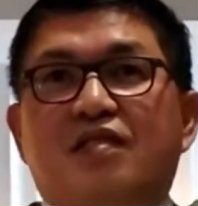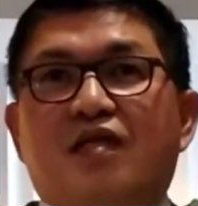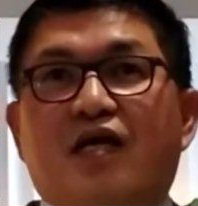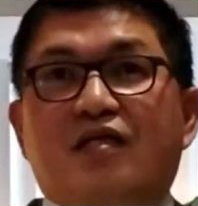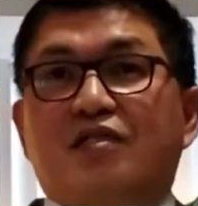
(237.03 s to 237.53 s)

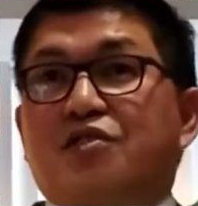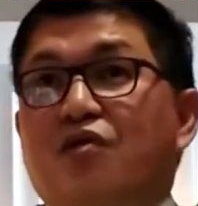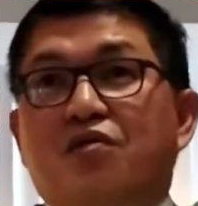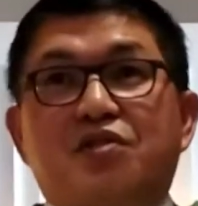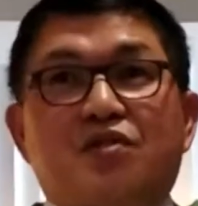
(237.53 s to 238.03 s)
And it's
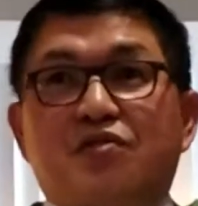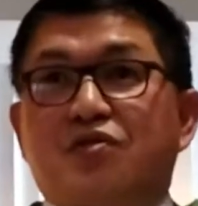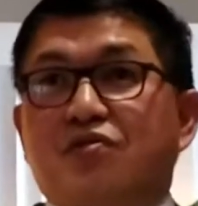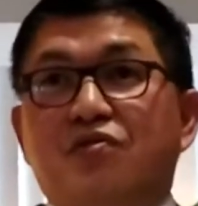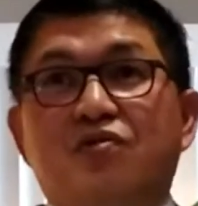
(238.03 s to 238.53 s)
also
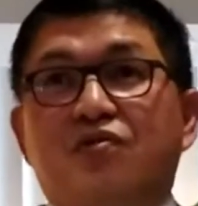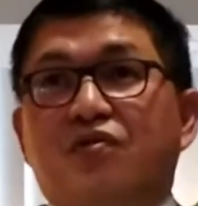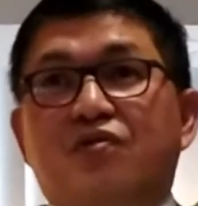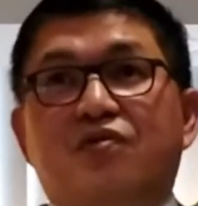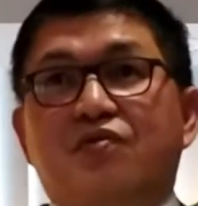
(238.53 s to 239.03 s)
true
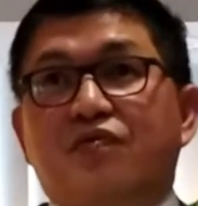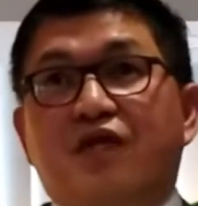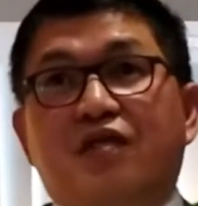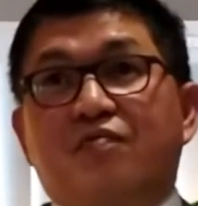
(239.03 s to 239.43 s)
with